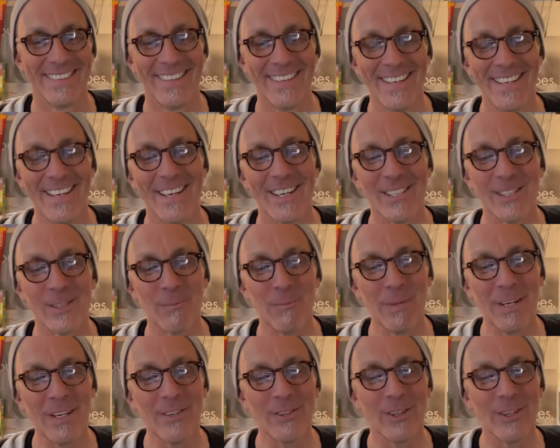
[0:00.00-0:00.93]
Is it
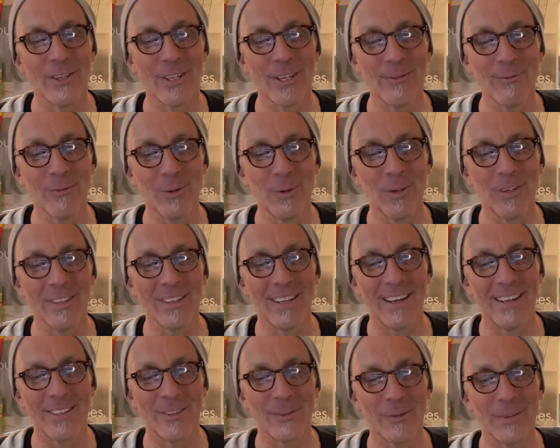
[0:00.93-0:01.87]
me you're looking for,
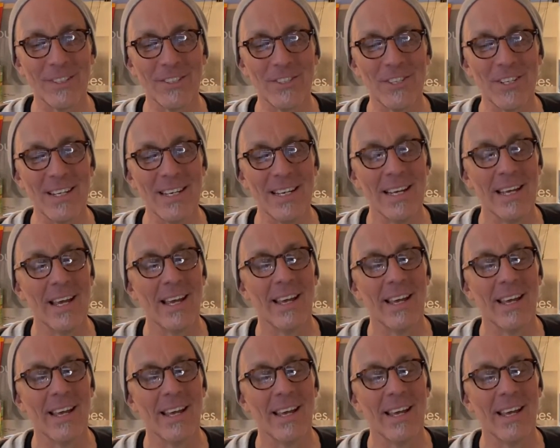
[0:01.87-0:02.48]
Lionel Richie?